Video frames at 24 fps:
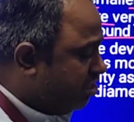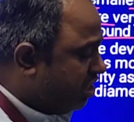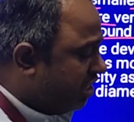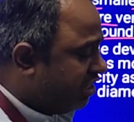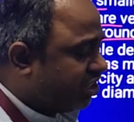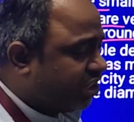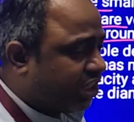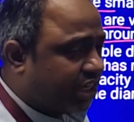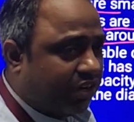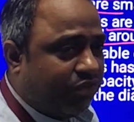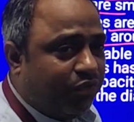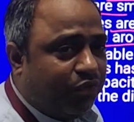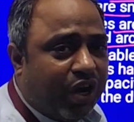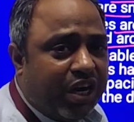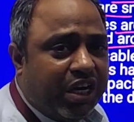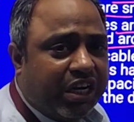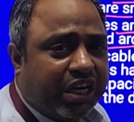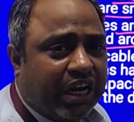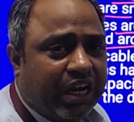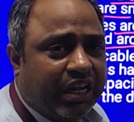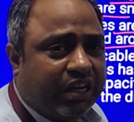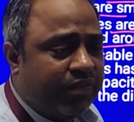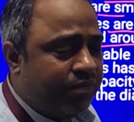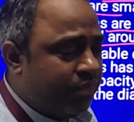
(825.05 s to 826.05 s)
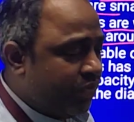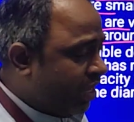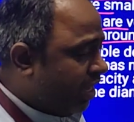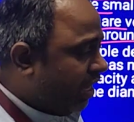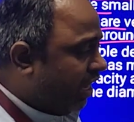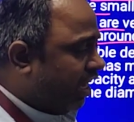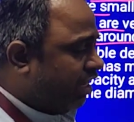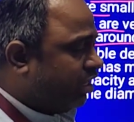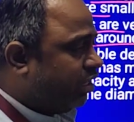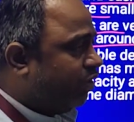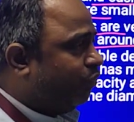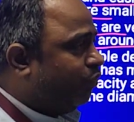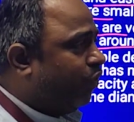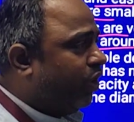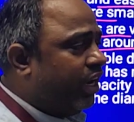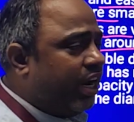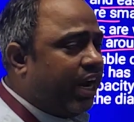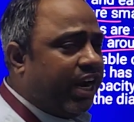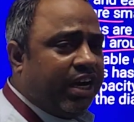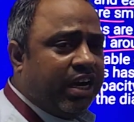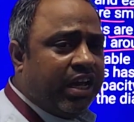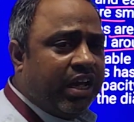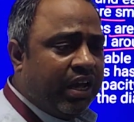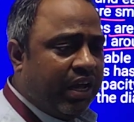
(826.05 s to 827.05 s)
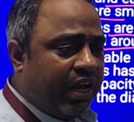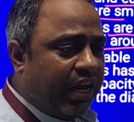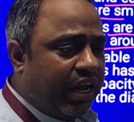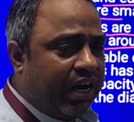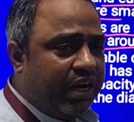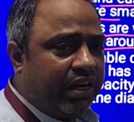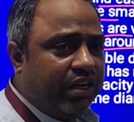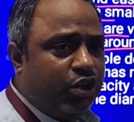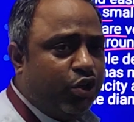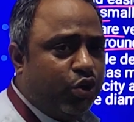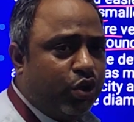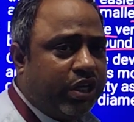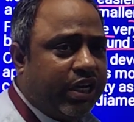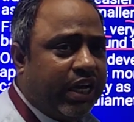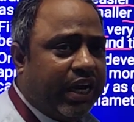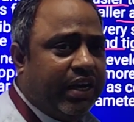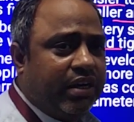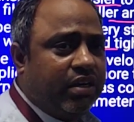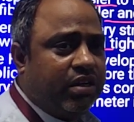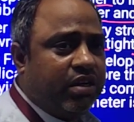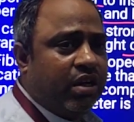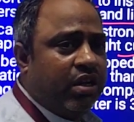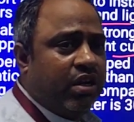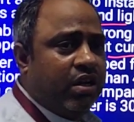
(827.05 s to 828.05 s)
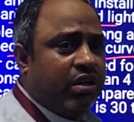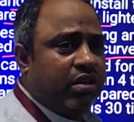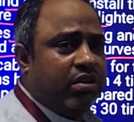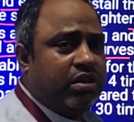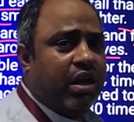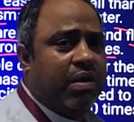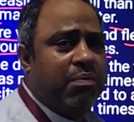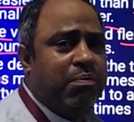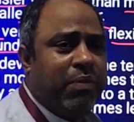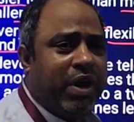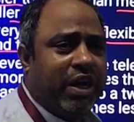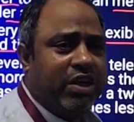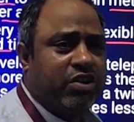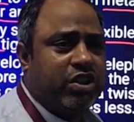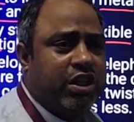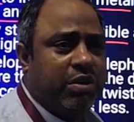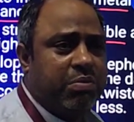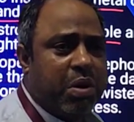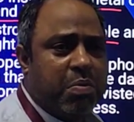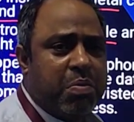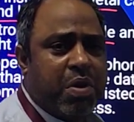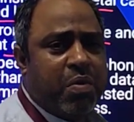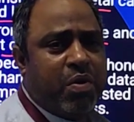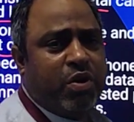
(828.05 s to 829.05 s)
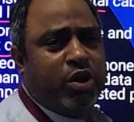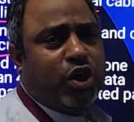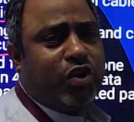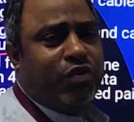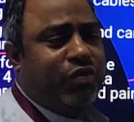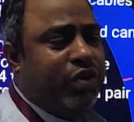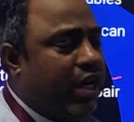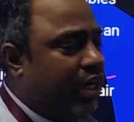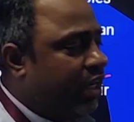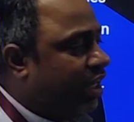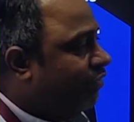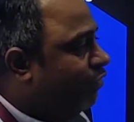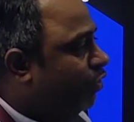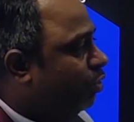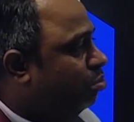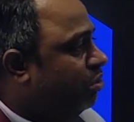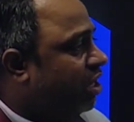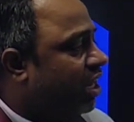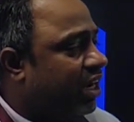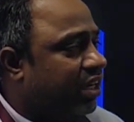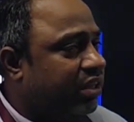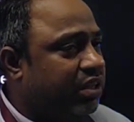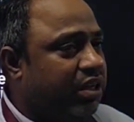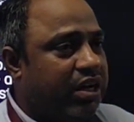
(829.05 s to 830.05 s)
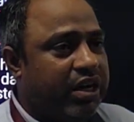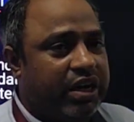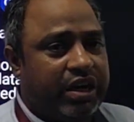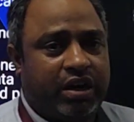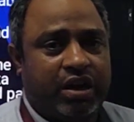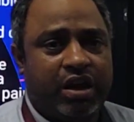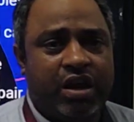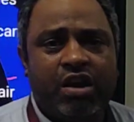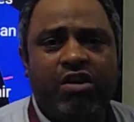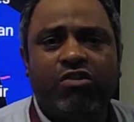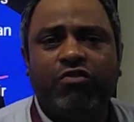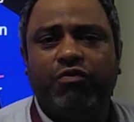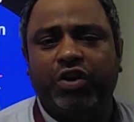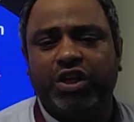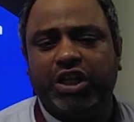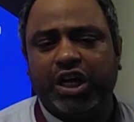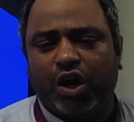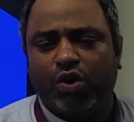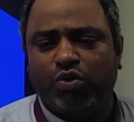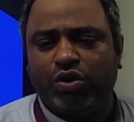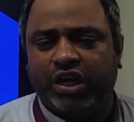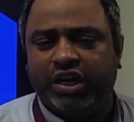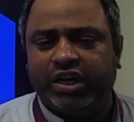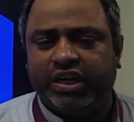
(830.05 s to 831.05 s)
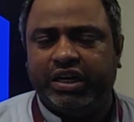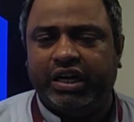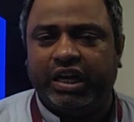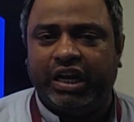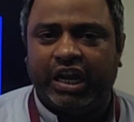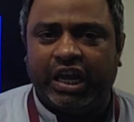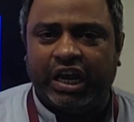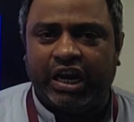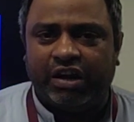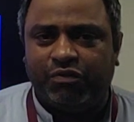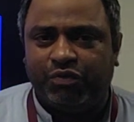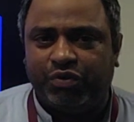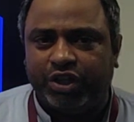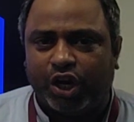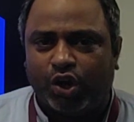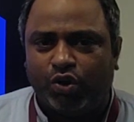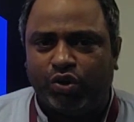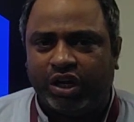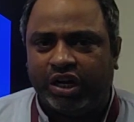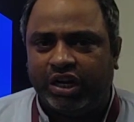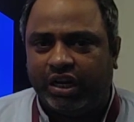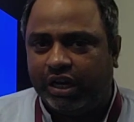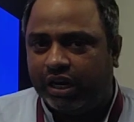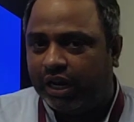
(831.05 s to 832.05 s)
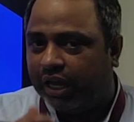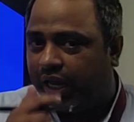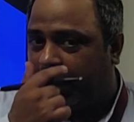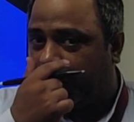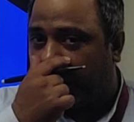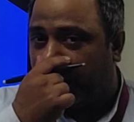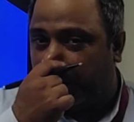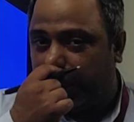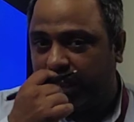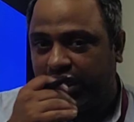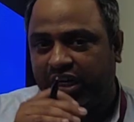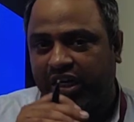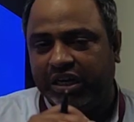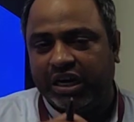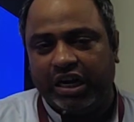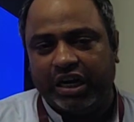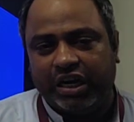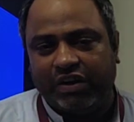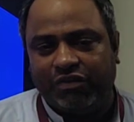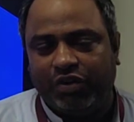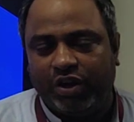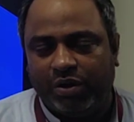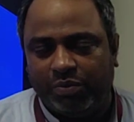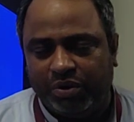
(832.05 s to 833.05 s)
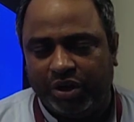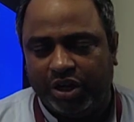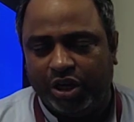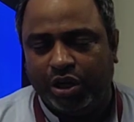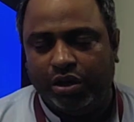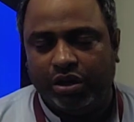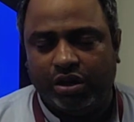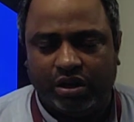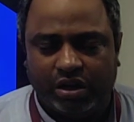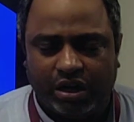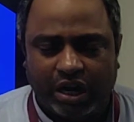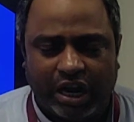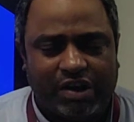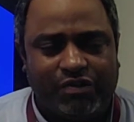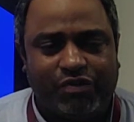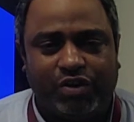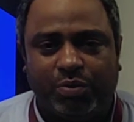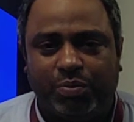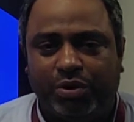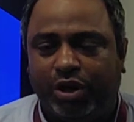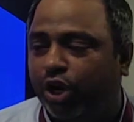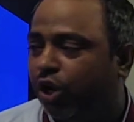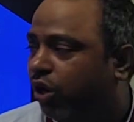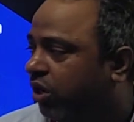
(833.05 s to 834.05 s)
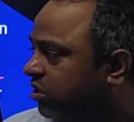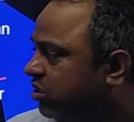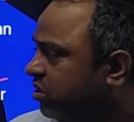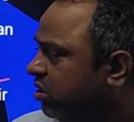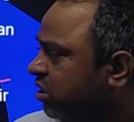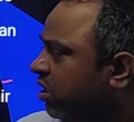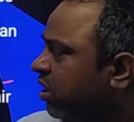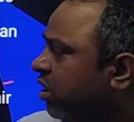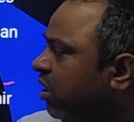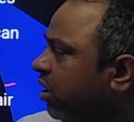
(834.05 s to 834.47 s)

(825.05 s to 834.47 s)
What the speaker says: Just one click at the one end and you get the maximum amount of data from the other end without any delay and without any lag. The data will never be lost.